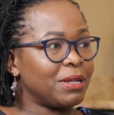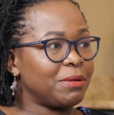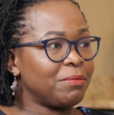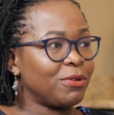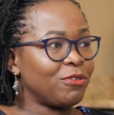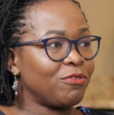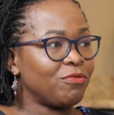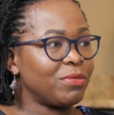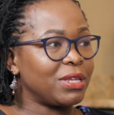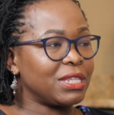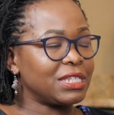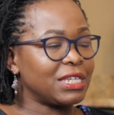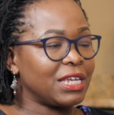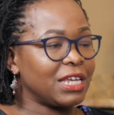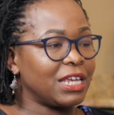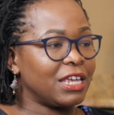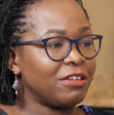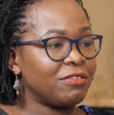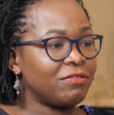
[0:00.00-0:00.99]
number of months I
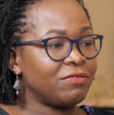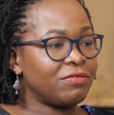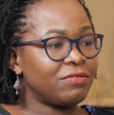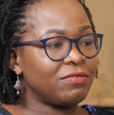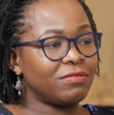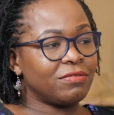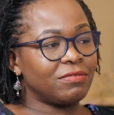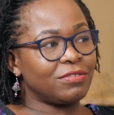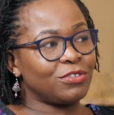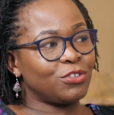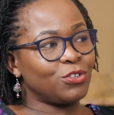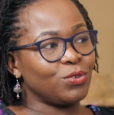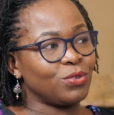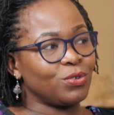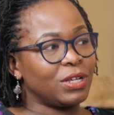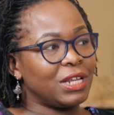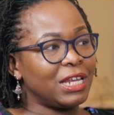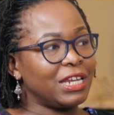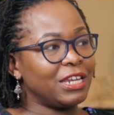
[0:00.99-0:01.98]
gave to
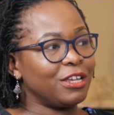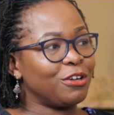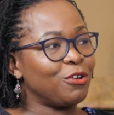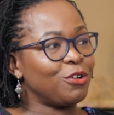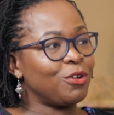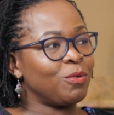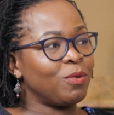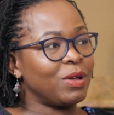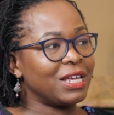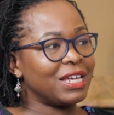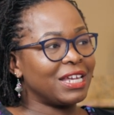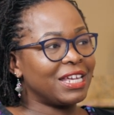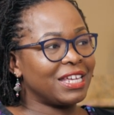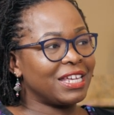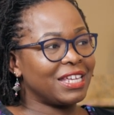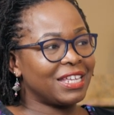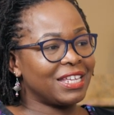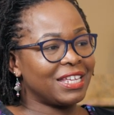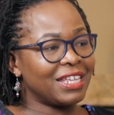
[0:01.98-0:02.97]
clinical work.
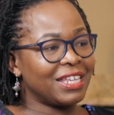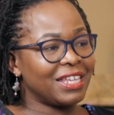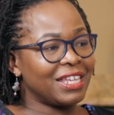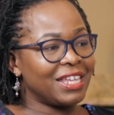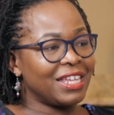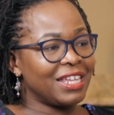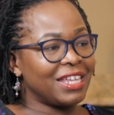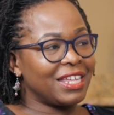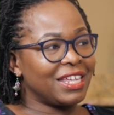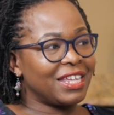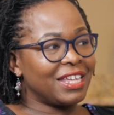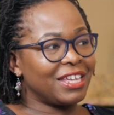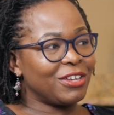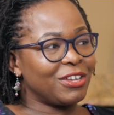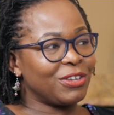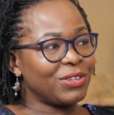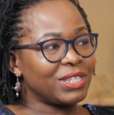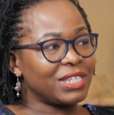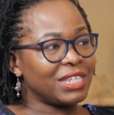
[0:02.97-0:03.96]

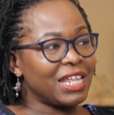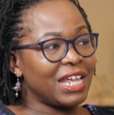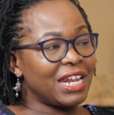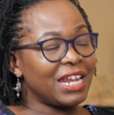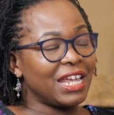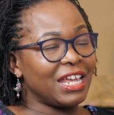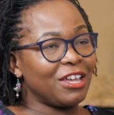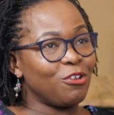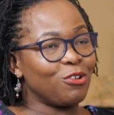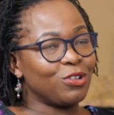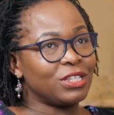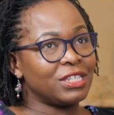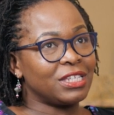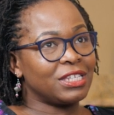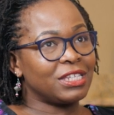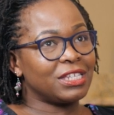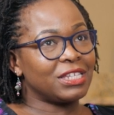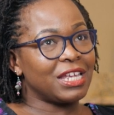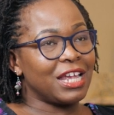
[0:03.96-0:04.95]
Because then I
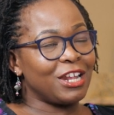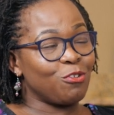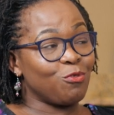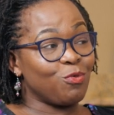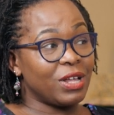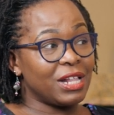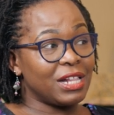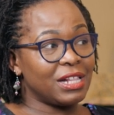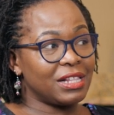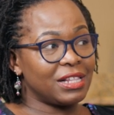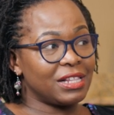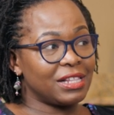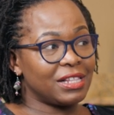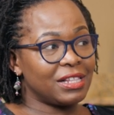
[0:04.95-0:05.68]
got unwell.